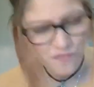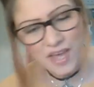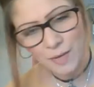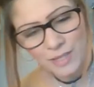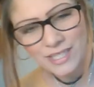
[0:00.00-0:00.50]

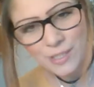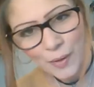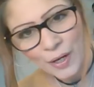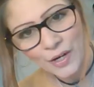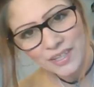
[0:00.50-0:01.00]
famous,
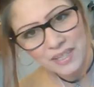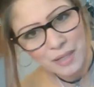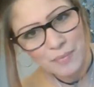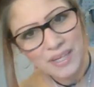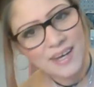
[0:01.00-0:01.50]
apparently,
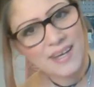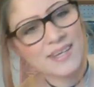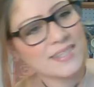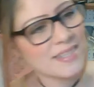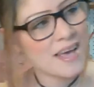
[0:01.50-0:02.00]

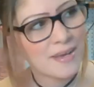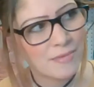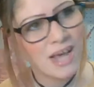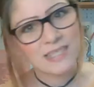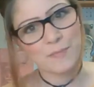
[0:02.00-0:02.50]
because I'm
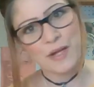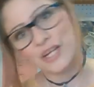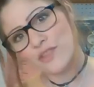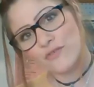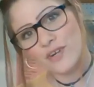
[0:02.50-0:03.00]
not
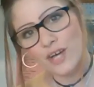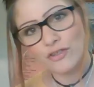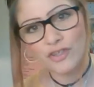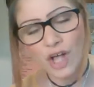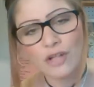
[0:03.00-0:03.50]
spending
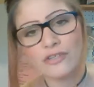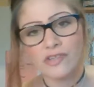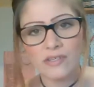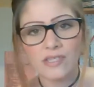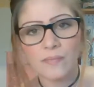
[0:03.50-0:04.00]
$300
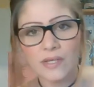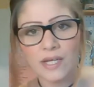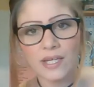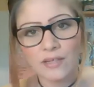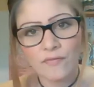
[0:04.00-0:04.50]
on something
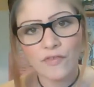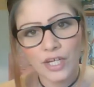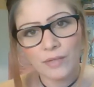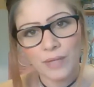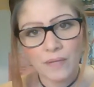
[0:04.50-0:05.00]
I can
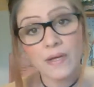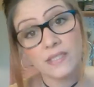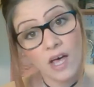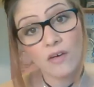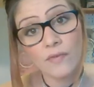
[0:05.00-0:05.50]
freaking make
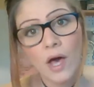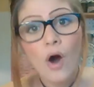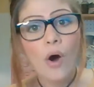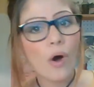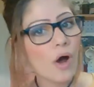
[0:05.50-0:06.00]
myself,
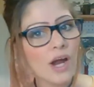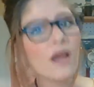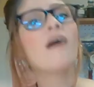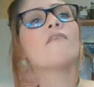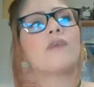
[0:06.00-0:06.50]
or
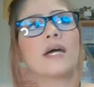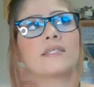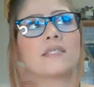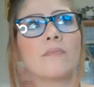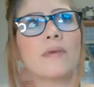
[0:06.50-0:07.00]
find
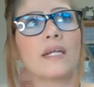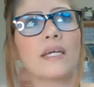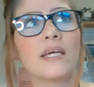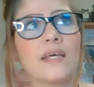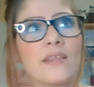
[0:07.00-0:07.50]

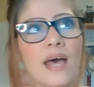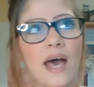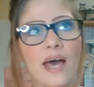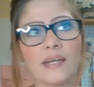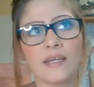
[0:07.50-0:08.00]
somebody
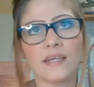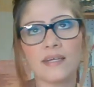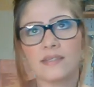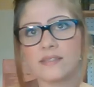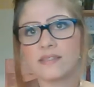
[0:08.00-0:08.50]
that
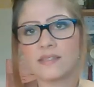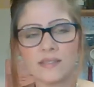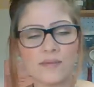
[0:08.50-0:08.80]
is